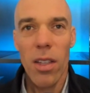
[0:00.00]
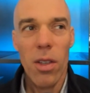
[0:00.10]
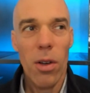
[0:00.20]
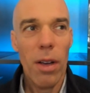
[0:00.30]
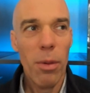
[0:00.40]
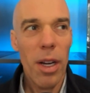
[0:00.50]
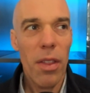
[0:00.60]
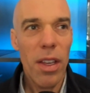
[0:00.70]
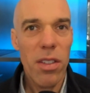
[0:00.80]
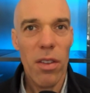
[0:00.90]
So everybody
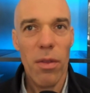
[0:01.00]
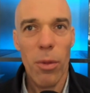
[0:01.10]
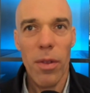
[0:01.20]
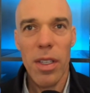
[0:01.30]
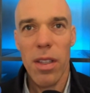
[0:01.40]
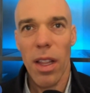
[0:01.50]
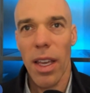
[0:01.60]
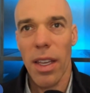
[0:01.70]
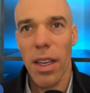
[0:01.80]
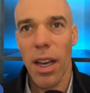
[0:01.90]
thinks of movies
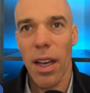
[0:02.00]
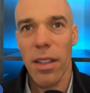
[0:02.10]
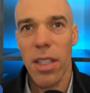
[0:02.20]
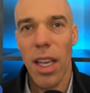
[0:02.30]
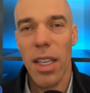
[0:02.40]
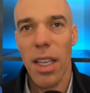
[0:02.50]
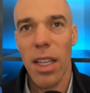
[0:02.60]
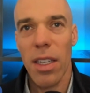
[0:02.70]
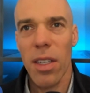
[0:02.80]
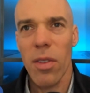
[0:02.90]
like
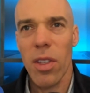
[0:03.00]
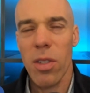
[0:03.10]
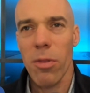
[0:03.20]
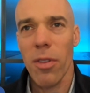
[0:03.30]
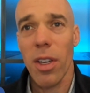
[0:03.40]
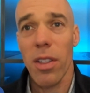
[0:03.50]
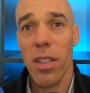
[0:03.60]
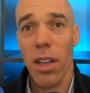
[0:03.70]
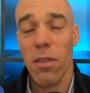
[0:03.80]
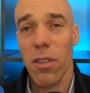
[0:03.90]
Taken, and even there's a movie called The
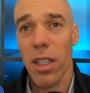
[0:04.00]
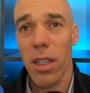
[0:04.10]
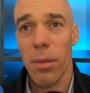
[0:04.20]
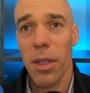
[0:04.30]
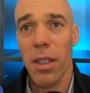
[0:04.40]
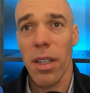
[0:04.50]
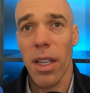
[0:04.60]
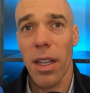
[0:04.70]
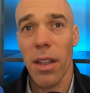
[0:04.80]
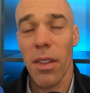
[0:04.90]
Sound of Freedom, and
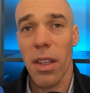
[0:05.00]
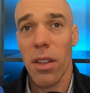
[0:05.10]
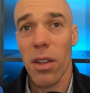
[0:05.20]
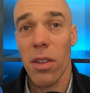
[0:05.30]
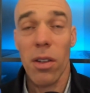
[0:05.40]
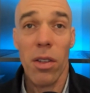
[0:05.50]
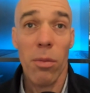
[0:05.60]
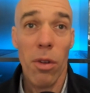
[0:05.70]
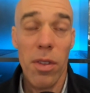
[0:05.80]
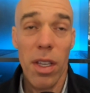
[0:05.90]
I think they're good
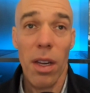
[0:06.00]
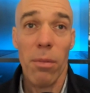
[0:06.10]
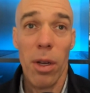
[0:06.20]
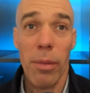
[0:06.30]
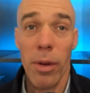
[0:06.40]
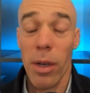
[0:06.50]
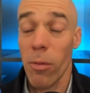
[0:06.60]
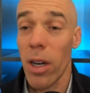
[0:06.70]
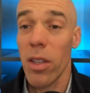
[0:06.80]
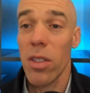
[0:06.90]
movies to kind of bring
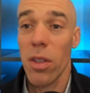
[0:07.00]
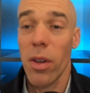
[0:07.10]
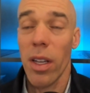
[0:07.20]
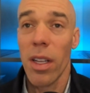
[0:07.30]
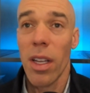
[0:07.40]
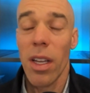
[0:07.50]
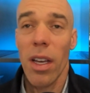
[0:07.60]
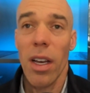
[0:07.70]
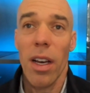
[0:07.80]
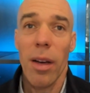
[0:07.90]
awareness to it.
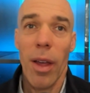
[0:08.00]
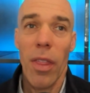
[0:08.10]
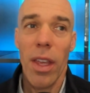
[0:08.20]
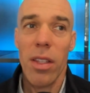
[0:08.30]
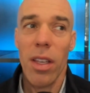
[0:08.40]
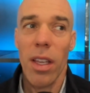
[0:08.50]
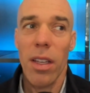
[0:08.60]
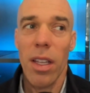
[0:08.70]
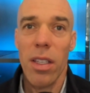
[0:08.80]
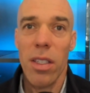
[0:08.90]
I think it
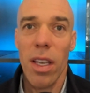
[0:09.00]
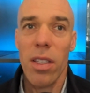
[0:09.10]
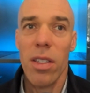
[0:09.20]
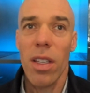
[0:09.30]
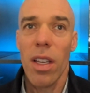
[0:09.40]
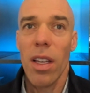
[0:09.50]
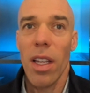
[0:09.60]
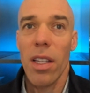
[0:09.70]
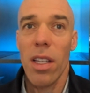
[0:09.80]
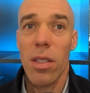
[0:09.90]
exists.
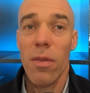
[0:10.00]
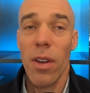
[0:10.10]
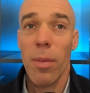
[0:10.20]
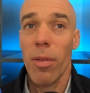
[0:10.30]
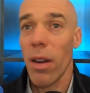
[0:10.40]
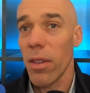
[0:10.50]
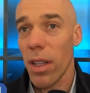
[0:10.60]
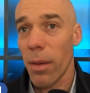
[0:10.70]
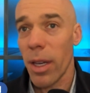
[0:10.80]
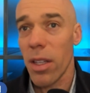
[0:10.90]
It is very
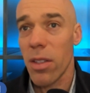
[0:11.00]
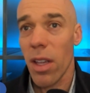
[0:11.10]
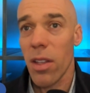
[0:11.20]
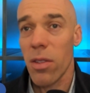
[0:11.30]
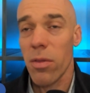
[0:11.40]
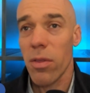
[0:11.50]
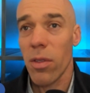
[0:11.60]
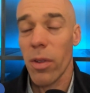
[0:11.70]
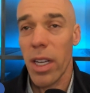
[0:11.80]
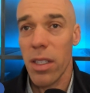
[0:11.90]
prevalent. I mean, it's
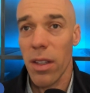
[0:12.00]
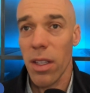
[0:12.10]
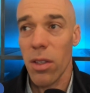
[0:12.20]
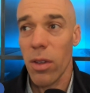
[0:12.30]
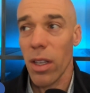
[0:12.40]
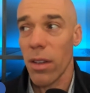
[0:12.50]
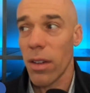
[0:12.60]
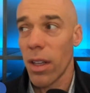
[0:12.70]
crazy that you can,